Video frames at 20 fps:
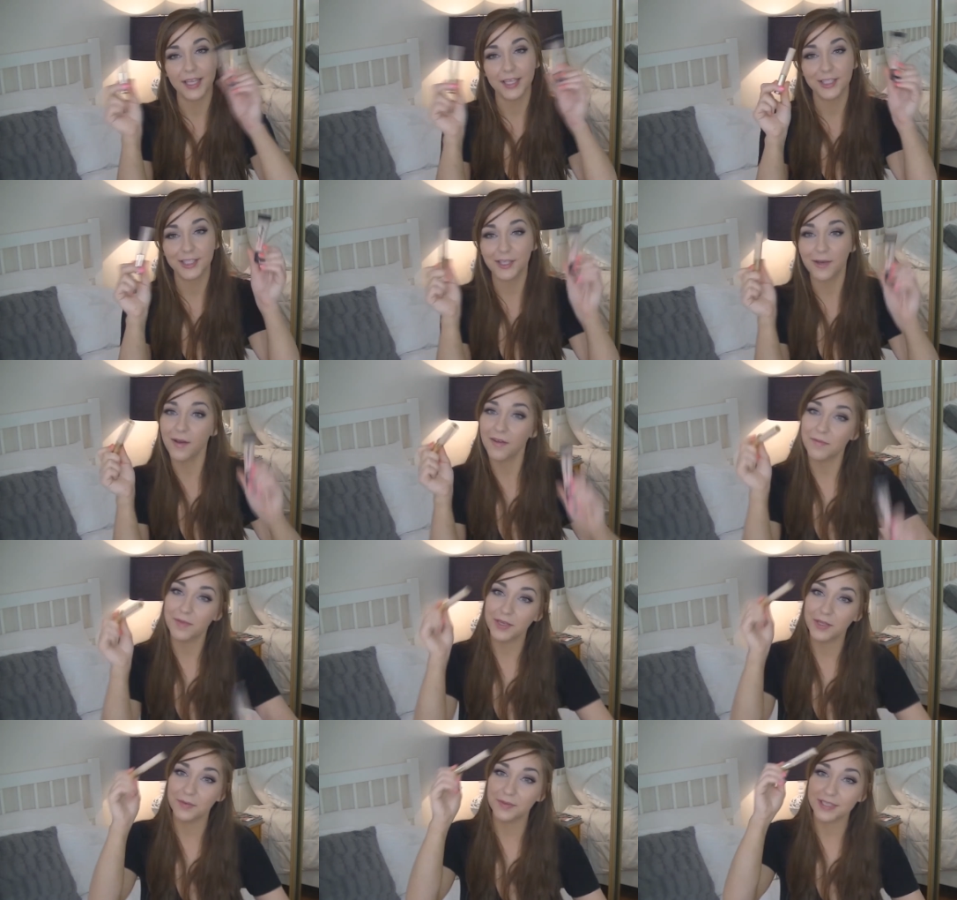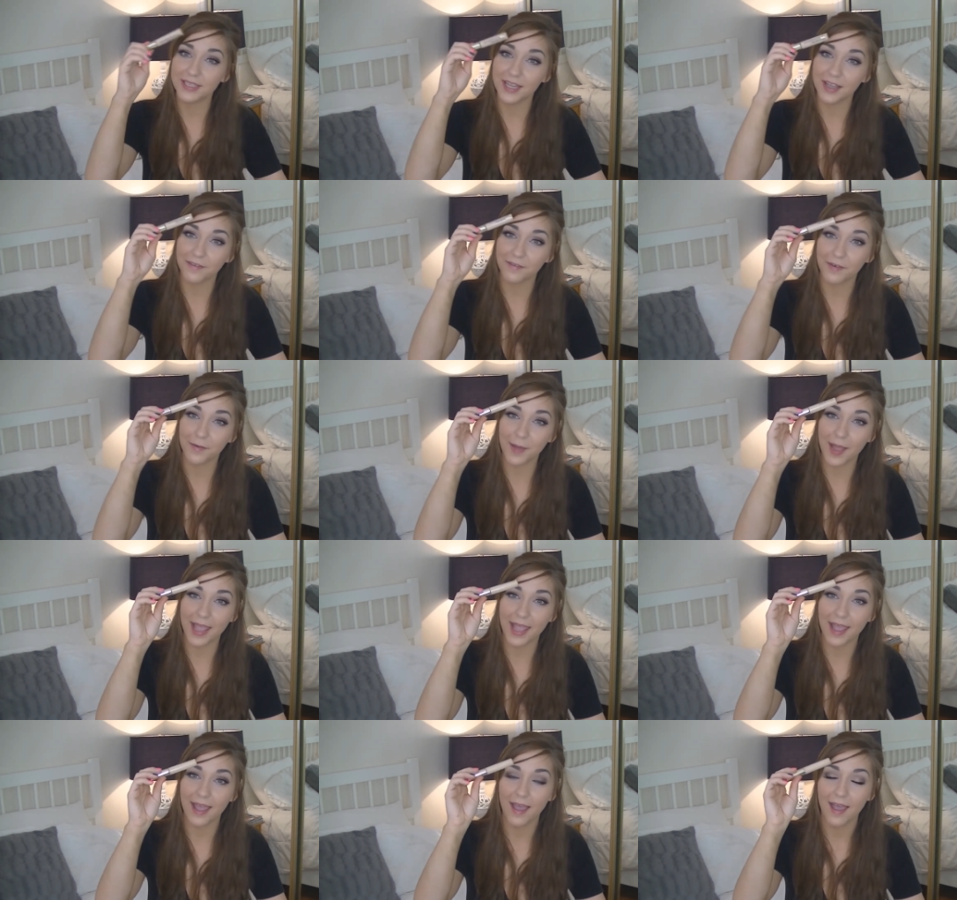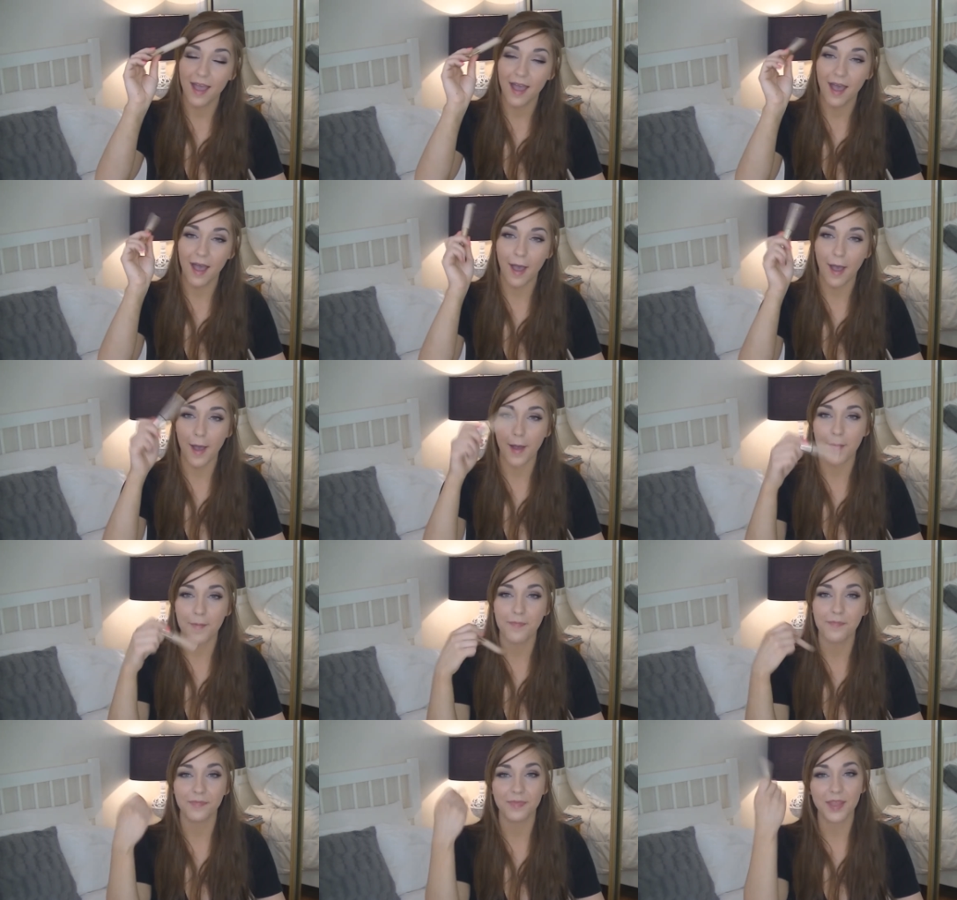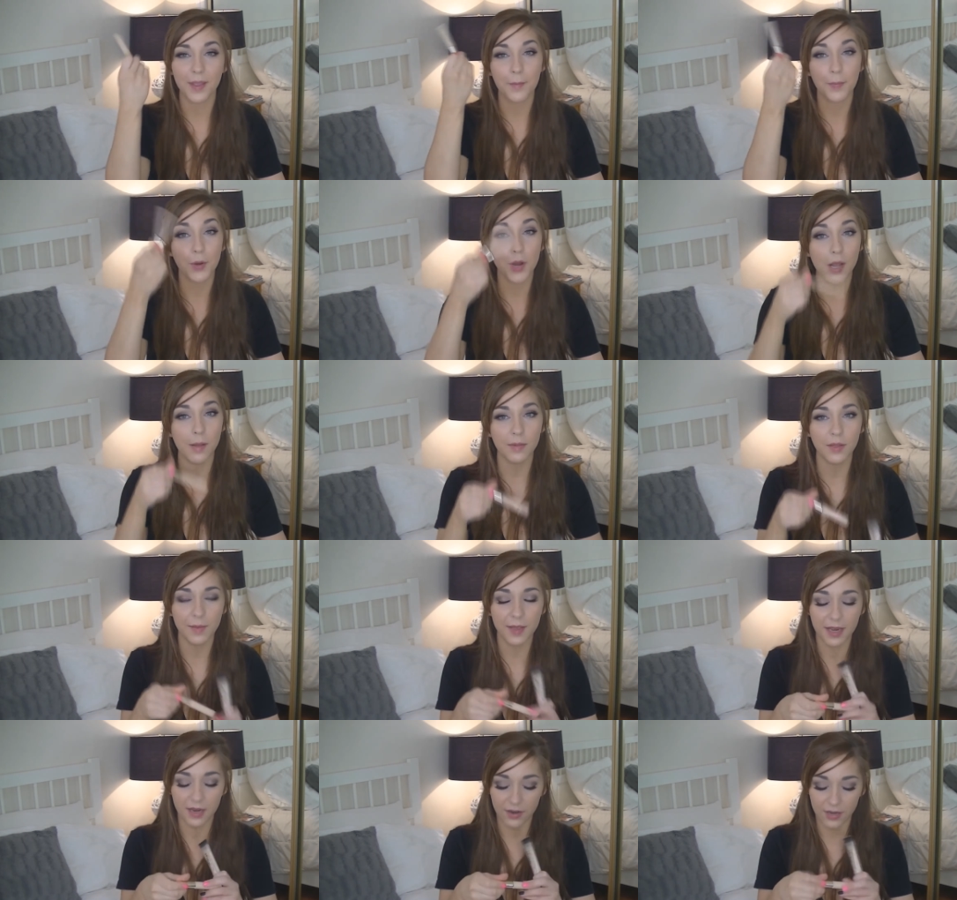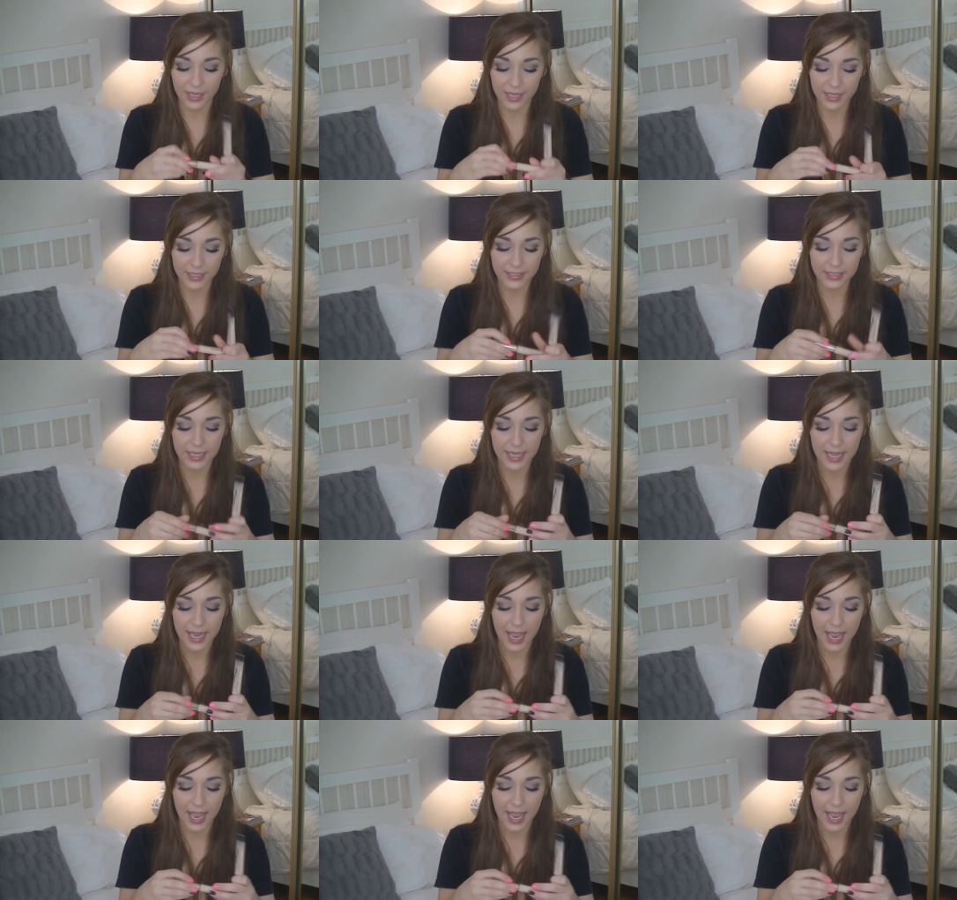So I've been using it for my problem areas.